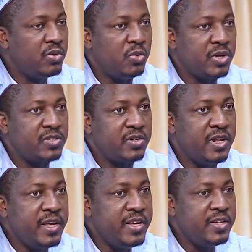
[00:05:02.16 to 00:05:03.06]
was
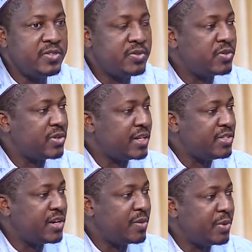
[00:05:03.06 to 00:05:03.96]
released to
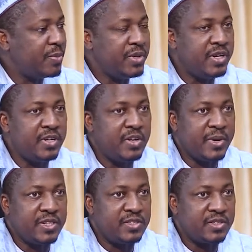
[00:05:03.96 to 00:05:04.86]
Nigerian public
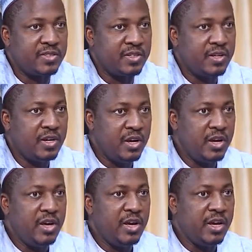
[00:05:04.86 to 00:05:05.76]
universities
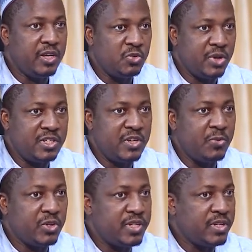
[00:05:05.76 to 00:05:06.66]
in
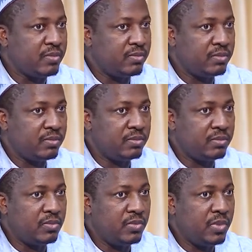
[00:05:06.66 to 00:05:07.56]
2014,
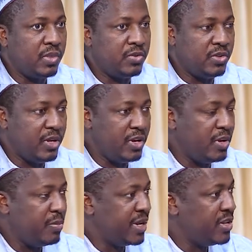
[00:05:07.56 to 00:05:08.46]

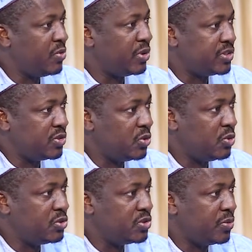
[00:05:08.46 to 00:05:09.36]
The money was
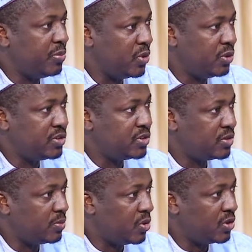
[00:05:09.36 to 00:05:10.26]
used to
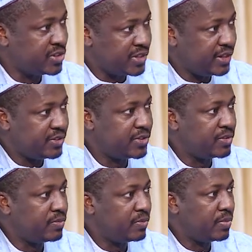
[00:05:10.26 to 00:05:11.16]
build more
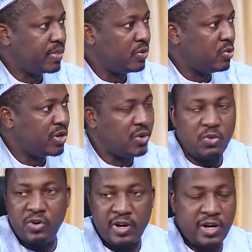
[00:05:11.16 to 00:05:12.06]
hostels. You can
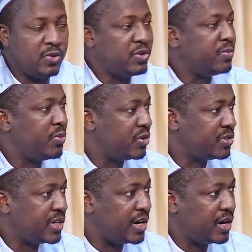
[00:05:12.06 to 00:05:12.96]
go around
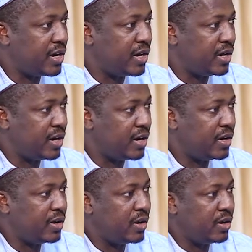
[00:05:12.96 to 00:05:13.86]
both
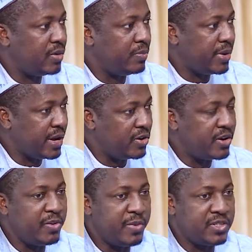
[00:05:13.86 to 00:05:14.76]
Bayero
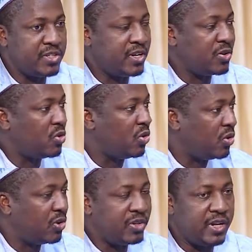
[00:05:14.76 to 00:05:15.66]
University, Kano,
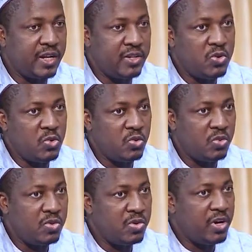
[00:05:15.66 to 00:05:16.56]
old and new
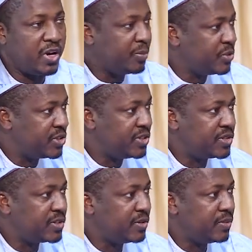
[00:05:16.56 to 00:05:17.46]

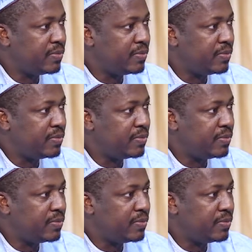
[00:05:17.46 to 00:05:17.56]
campuses.